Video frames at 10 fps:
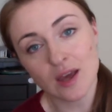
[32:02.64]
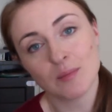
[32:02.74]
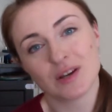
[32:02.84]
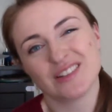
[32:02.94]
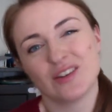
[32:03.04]

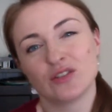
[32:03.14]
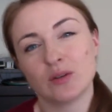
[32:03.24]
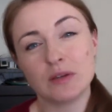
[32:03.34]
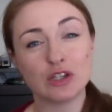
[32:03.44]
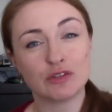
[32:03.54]
because those can be
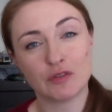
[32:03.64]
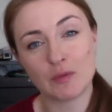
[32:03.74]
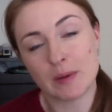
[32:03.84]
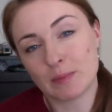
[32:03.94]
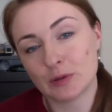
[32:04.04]
useful for
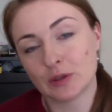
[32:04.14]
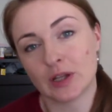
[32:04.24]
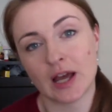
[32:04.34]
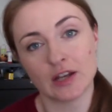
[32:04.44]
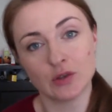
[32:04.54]
people
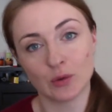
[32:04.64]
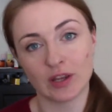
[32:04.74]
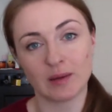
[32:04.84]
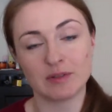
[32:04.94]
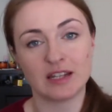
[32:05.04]

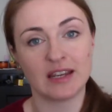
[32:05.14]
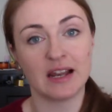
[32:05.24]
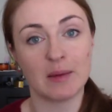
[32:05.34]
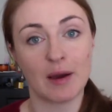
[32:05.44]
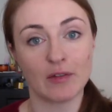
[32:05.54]
talking
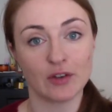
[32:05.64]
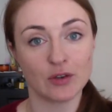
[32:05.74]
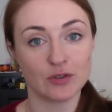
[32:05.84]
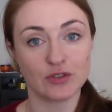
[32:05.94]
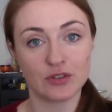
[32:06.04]
particularly about
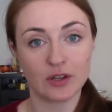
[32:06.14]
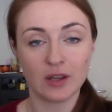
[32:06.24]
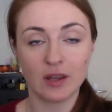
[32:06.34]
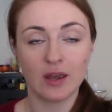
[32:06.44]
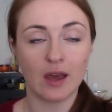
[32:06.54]
those
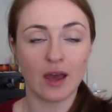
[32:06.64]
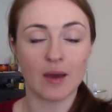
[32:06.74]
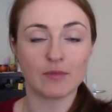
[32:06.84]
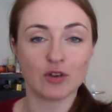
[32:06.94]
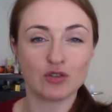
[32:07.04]

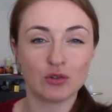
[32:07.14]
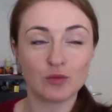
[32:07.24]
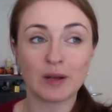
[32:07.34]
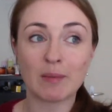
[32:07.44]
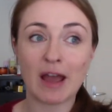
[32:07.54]
shawls,
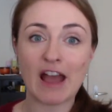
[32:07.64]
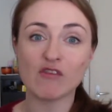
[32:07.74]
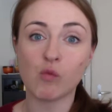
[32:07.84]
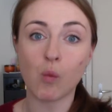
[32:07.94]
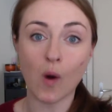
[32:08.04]
but I might have
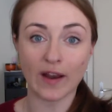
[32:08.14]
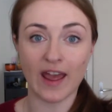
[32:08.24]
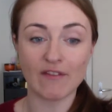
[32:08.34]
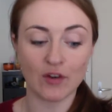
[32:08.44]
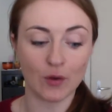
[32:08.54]
one
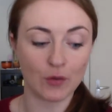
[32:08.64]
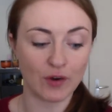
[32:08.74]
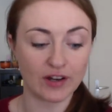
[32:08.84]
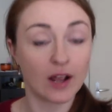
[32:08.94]
FO thread.